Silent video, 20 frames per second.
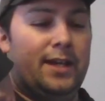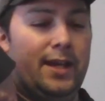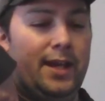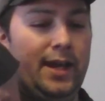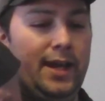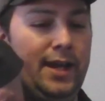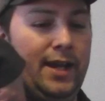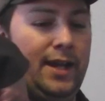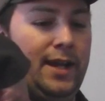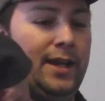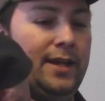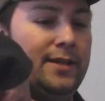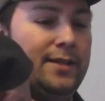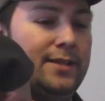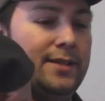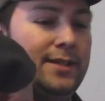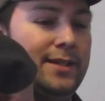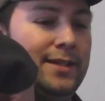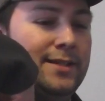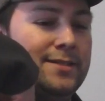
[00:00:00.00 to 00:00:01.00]

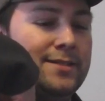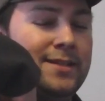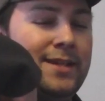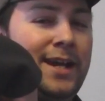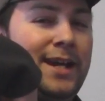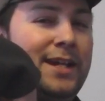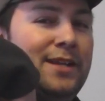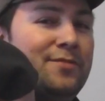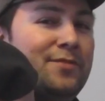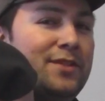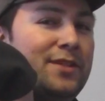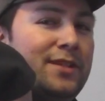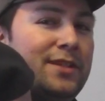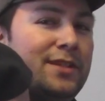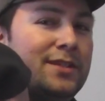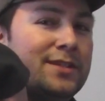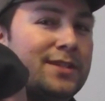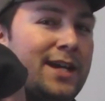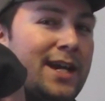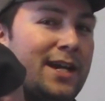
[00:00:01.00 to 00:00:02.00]
and it's kind of
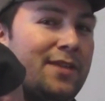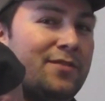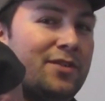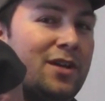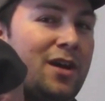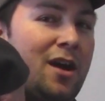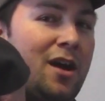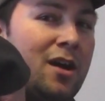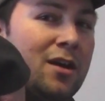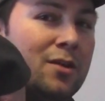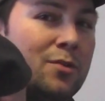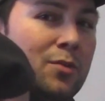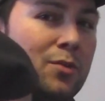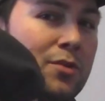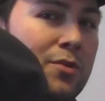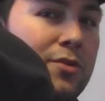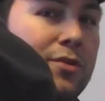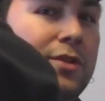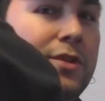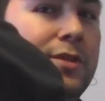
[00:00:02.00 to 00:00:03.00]
an
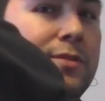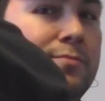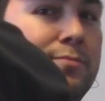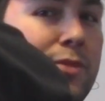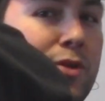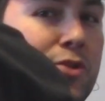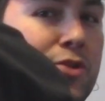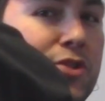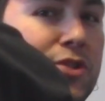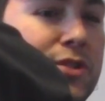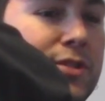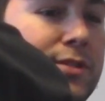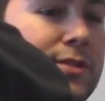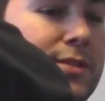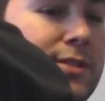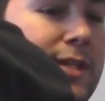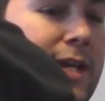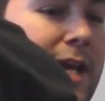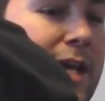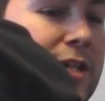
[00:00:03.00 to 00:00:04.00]
awkward motion to